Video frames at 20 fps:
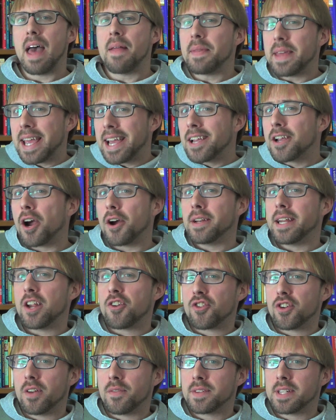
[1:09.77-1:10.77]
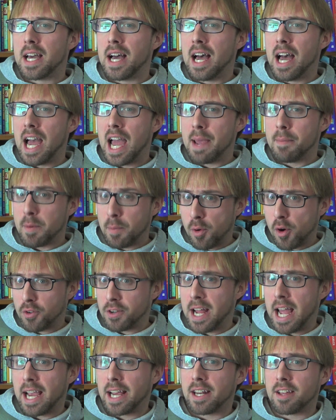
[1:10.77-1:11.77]
And the incarnation of time, the
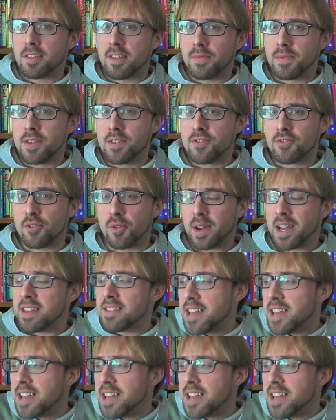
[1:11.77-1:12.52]
protagonist of this story,